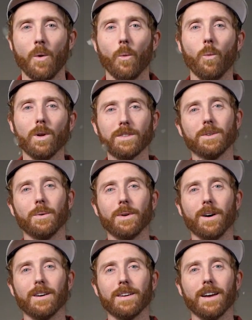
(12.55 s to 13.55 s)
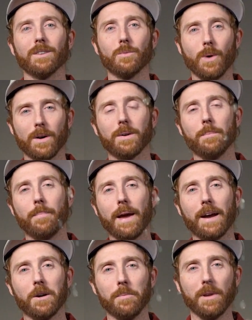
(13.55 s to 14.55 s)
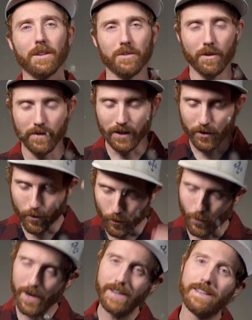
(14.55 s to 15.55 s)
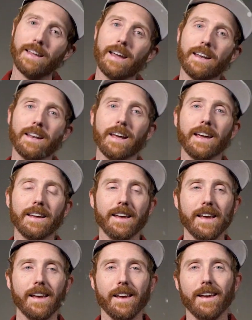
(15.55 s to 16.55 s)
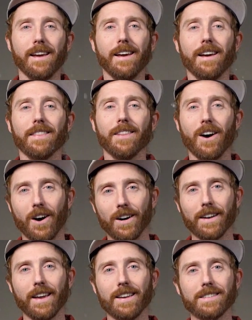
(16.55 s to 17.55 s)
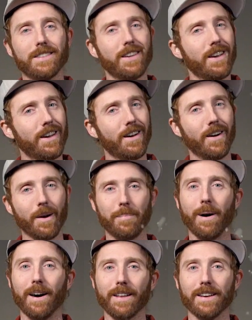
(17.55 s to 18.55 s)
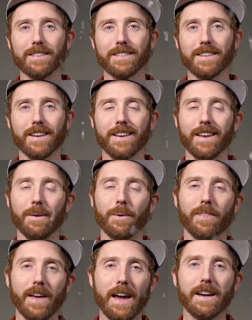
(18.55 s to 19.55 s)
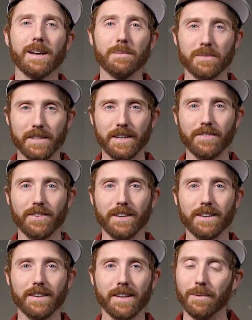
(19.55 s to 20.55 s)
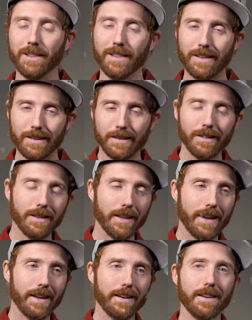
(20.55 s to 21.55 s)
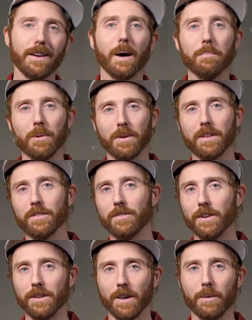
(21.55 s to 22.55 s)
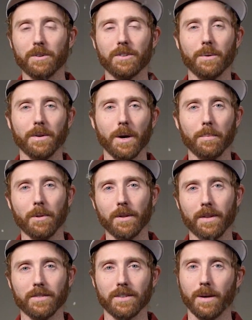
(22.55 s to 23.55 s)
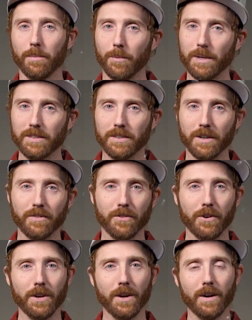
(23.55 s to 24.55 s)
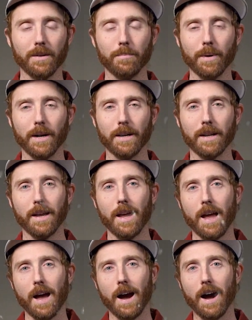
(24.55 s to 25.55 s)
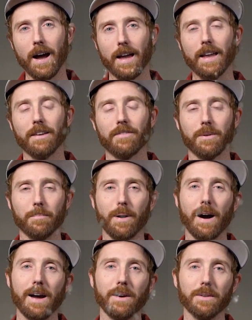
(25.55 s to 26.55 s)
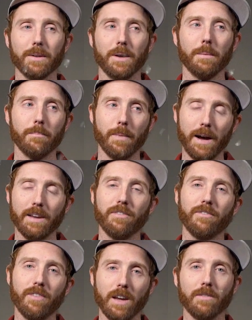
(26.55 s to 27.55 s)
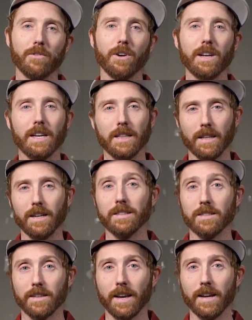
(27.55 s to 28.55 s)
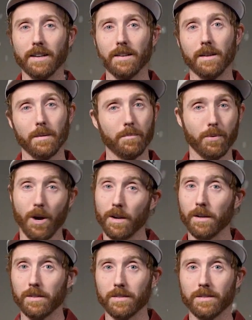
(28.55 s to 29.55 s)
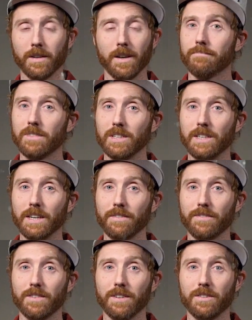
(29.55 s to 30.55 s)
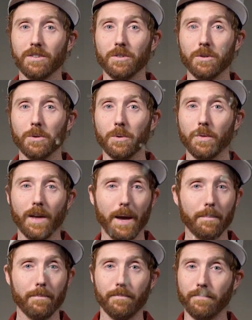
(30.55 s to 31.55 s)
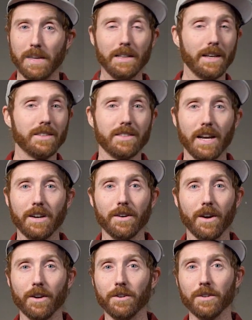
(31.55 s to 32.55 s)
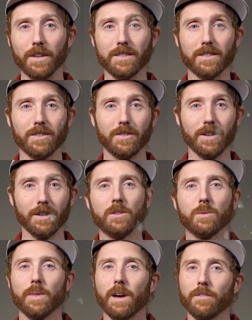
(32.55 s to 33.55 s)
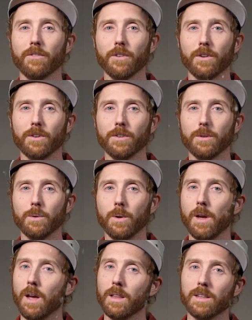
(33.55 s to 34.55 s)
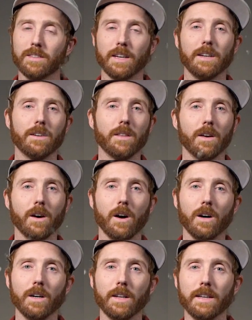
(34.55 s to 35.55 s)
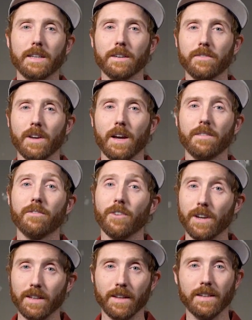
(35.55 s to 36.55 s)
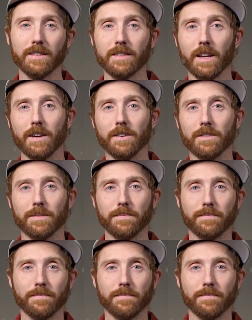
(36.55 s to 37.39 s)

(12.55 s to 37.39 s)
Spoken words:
What's going on, guys? Welcome back. Hope you guys are having a great day today. The holidays are upon us, and with that comes gifting. I'm a little late uploading this video. I wish I would have uploaded this a couple weeks ago for y'all, but I have compiled my favorite inline skate products to gift to that inline skater on your list this year. So without further ado, let's get into the holiday gift guide for inline skaters.